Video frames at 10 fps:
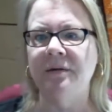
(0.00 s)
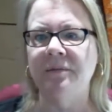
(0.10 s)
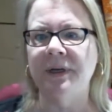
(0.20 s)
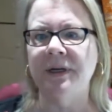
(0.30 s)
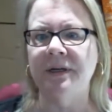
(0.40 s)

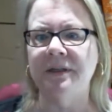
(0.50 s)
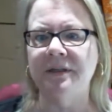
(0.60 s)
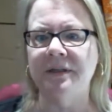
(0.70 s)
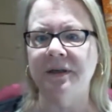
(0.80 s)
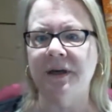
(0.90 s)

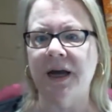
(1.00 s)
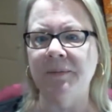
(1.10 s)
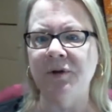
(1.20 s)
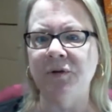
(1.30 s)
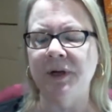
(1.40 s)
because
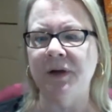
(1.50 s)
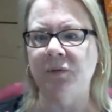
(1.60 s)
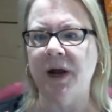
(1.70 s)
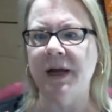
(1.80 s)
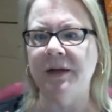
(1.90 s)
I'm doing it
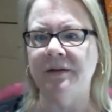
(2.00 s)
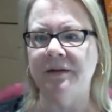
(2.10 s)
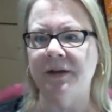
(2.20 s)
right.